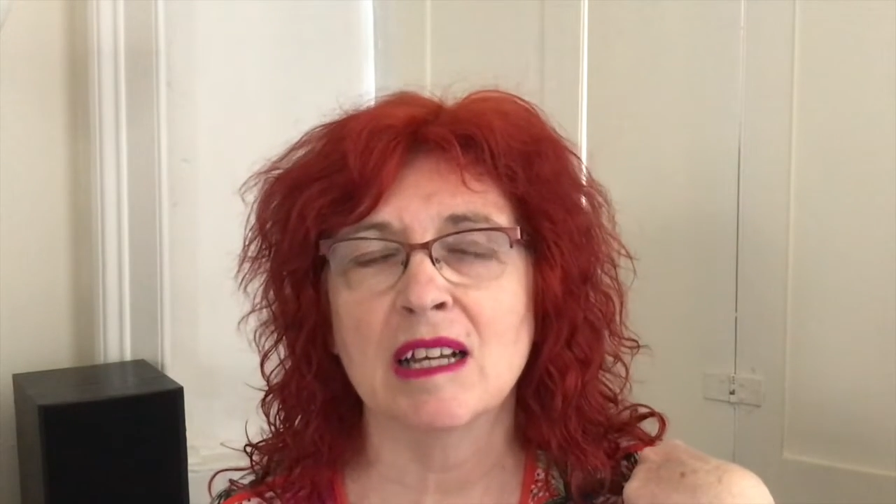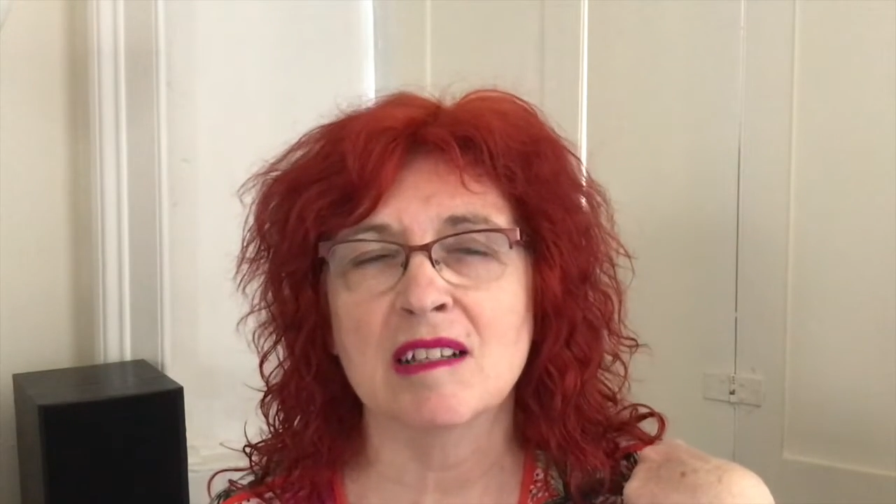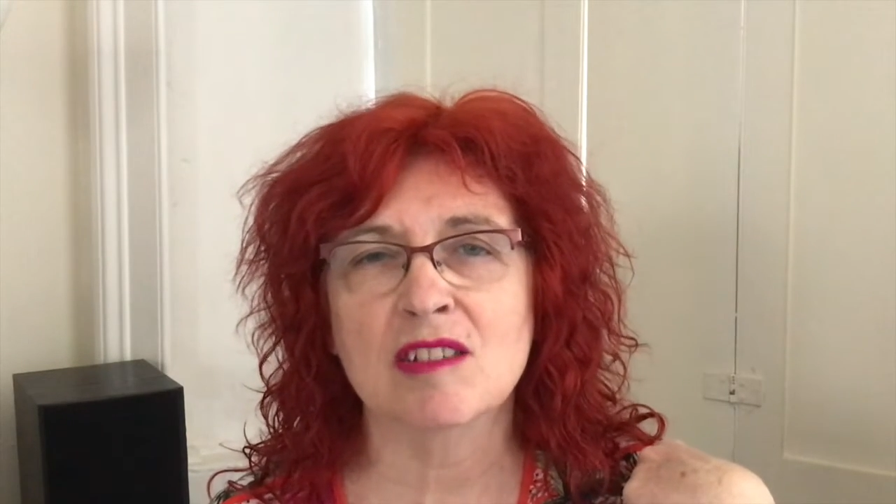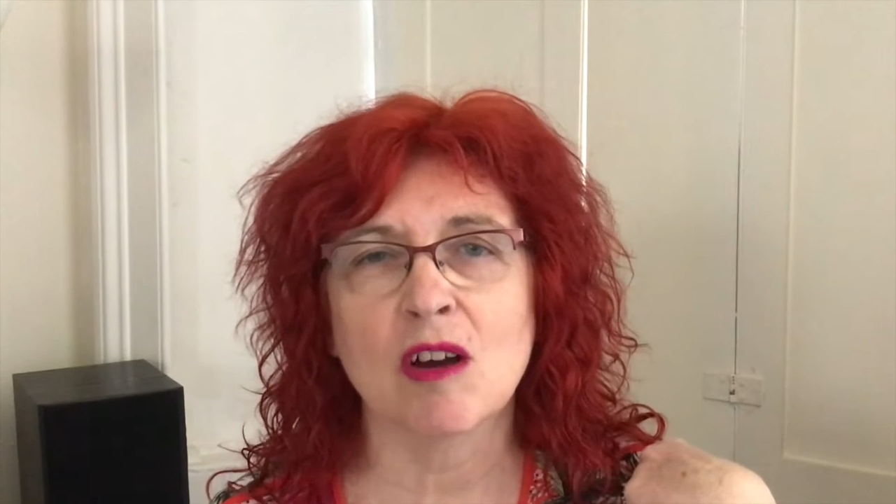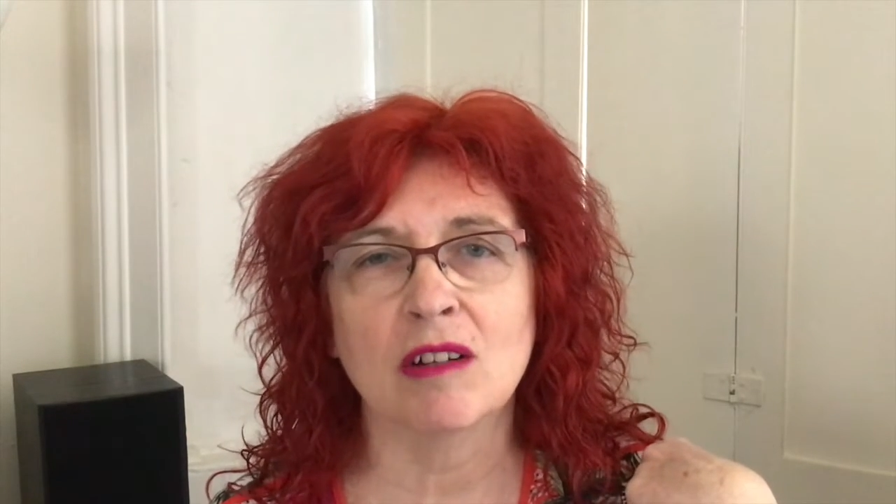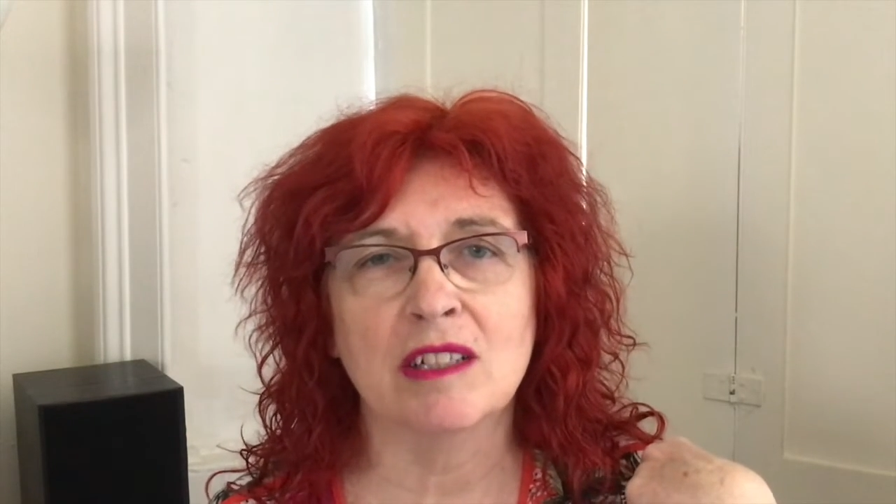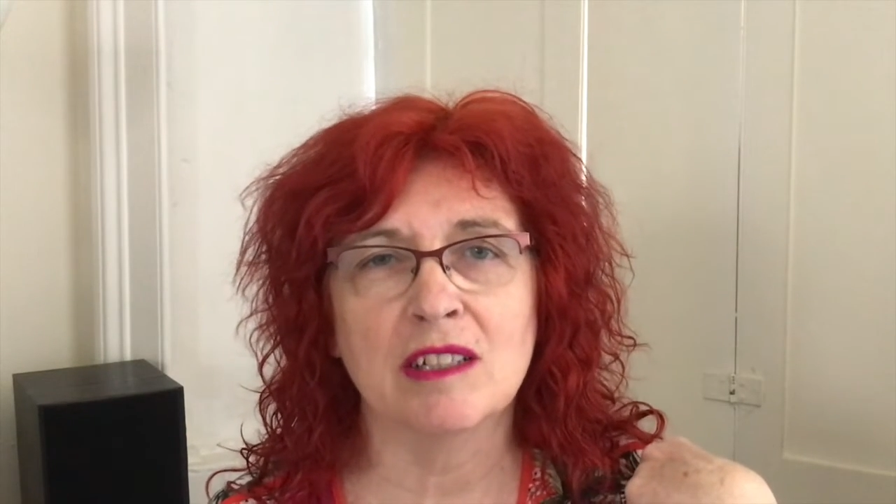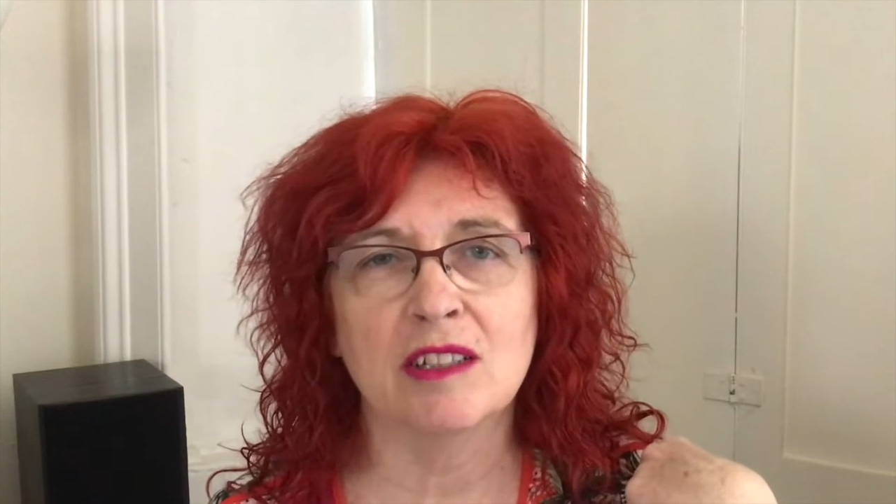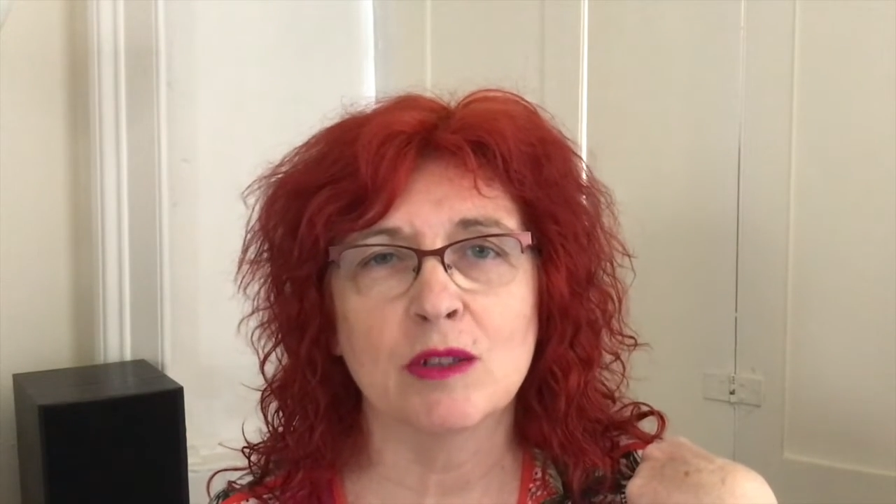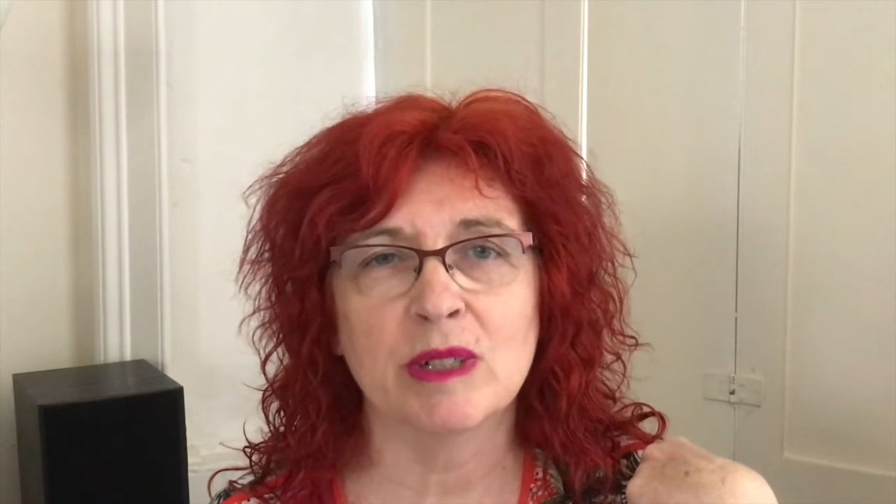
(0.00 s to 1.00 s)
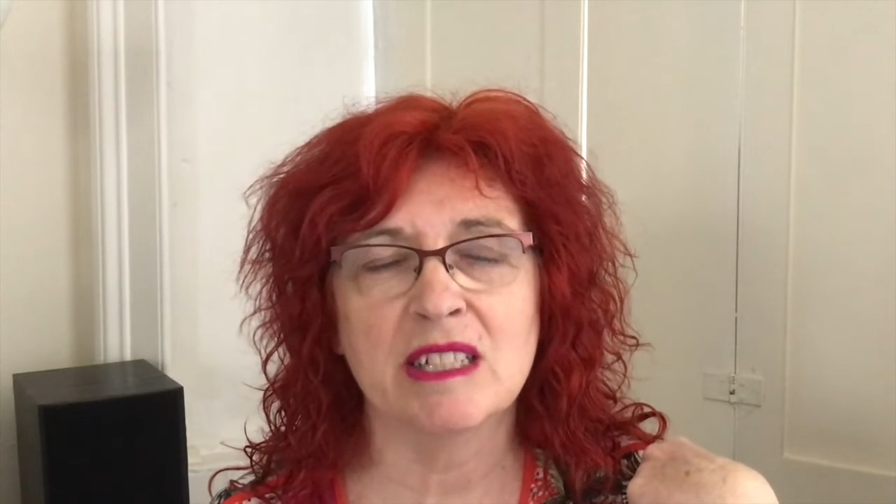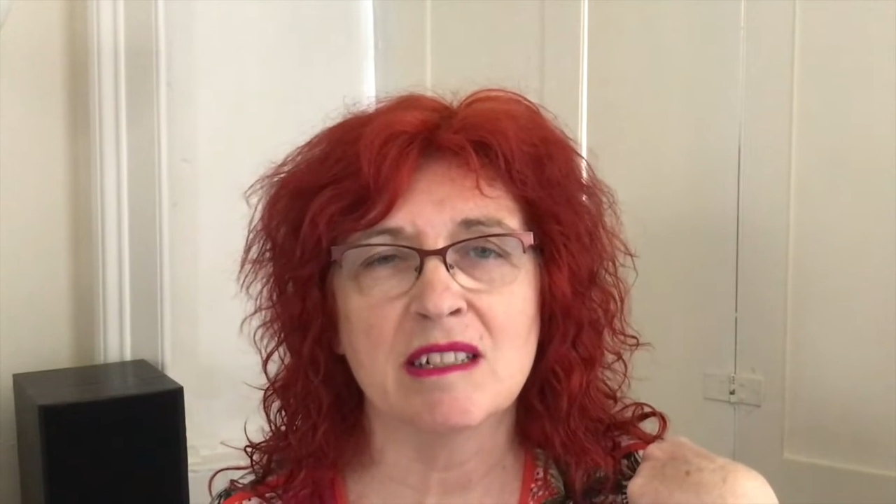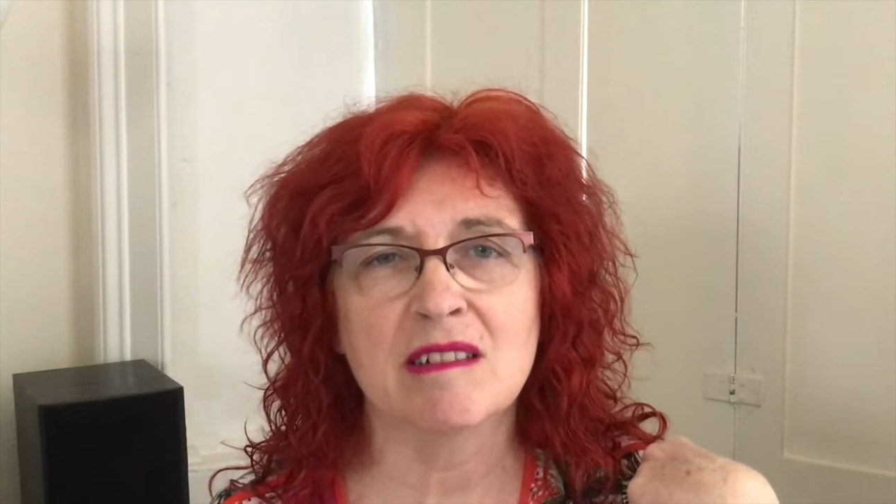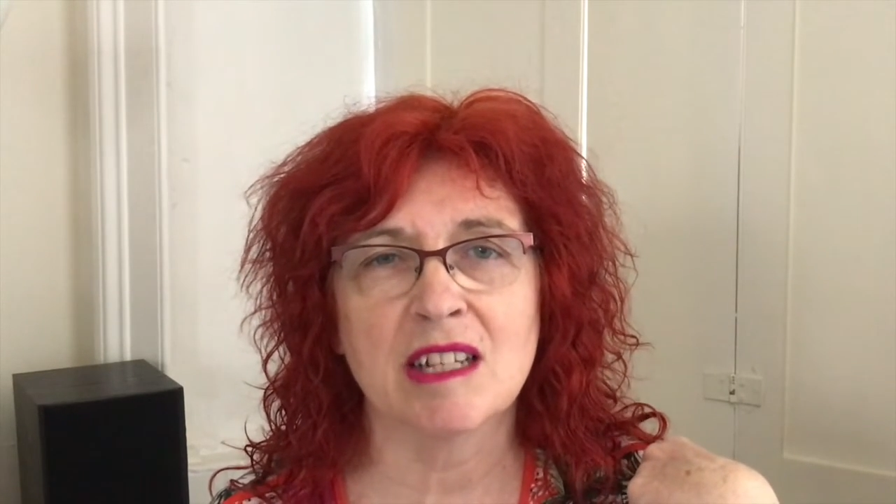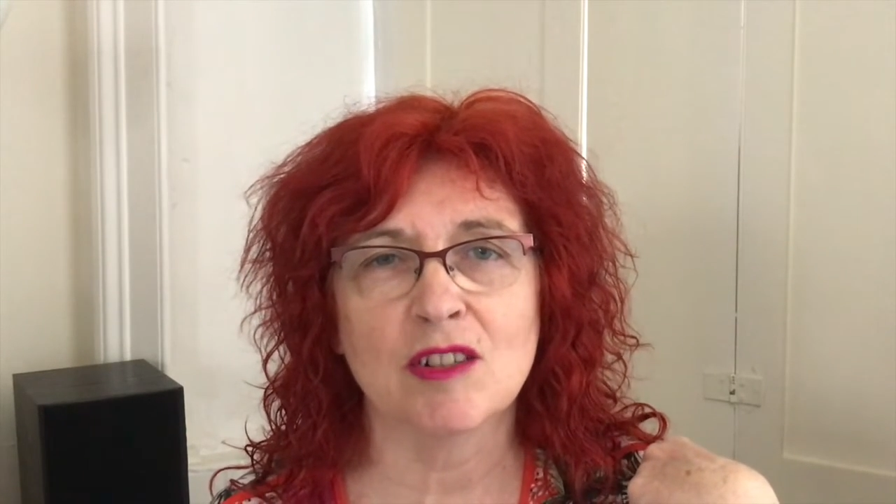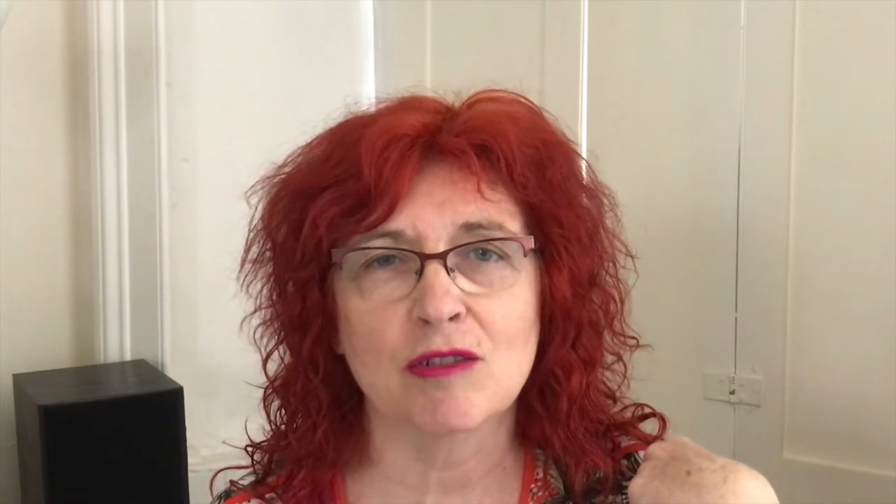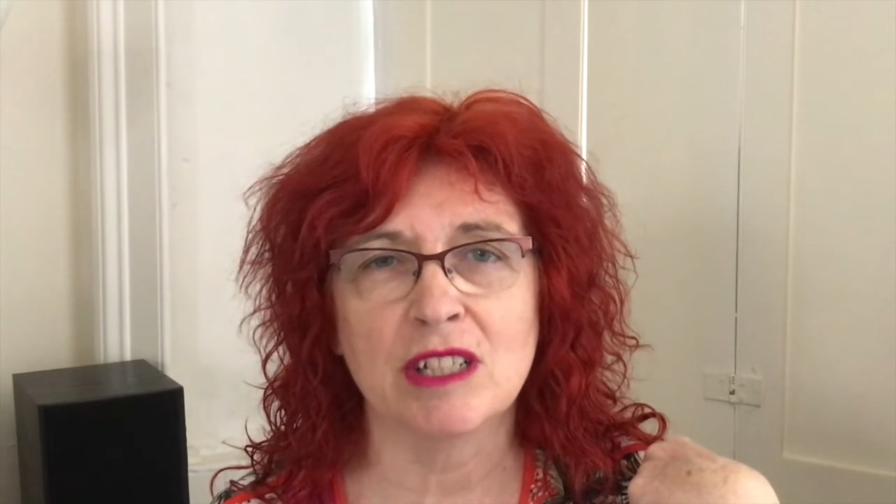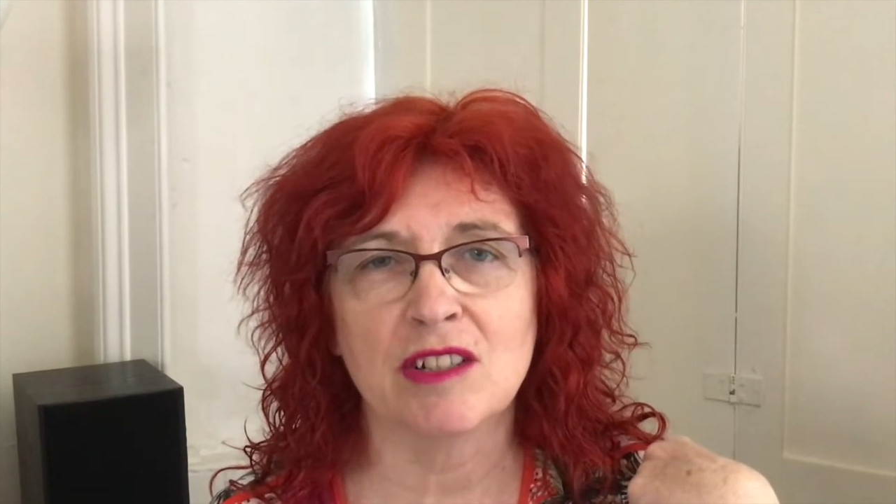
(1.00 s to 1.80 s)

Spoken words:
Scotland in the 20th century